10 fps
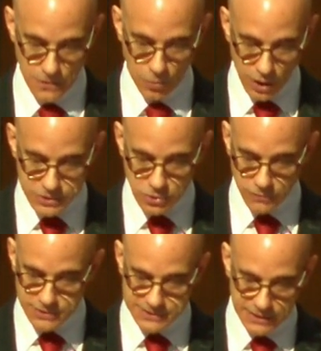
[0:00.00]
watched
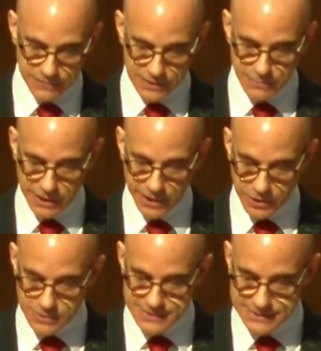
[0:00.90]
over safely by
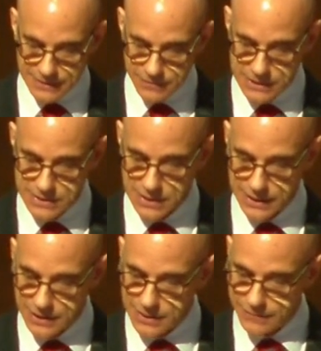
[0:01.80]
170
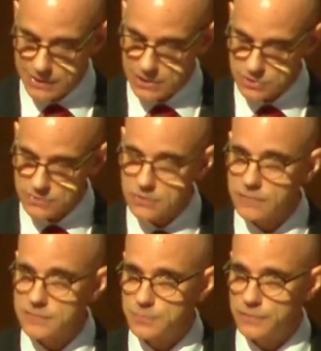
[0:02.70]
air navigation
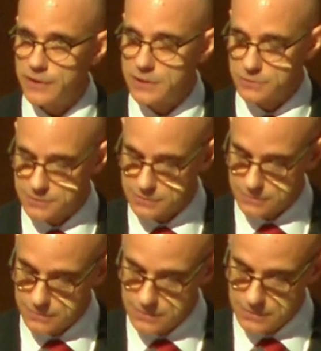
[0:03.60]
service providers.
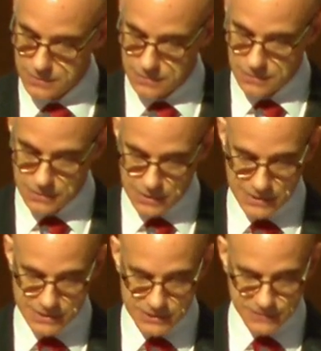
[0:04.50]

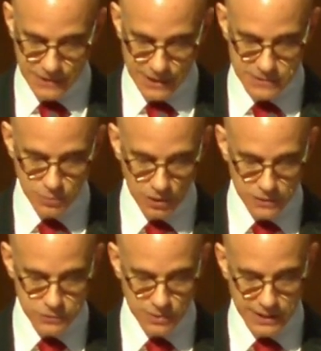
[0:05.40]
These flights will
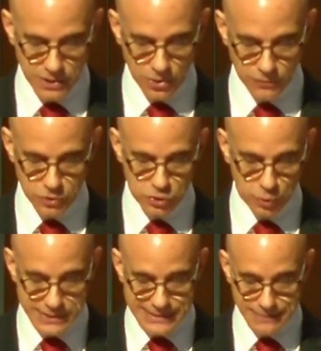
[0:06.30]
also carry over
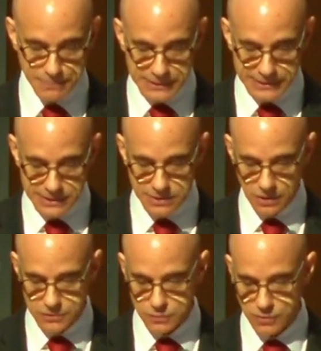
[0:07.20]
$20 billion
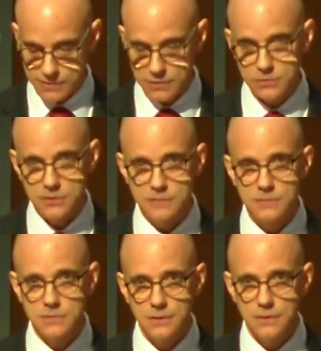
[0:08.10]
worth of goods.
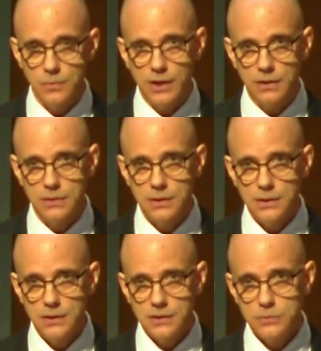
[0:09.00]
Well,
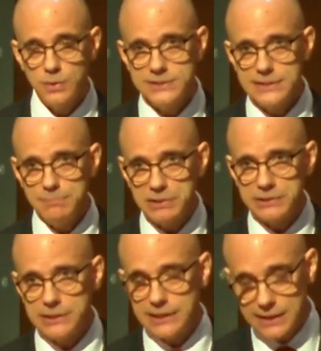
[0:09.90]
20
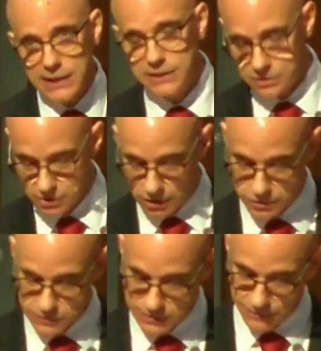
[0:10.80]
billion Canadian
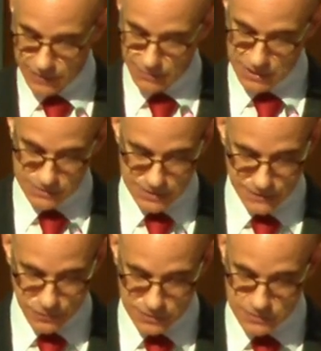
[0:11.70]
dollars, if that makes a
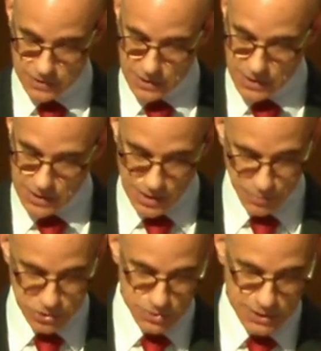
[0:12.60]
difference,
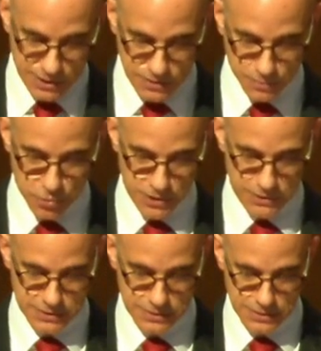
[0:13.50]
but you get the point.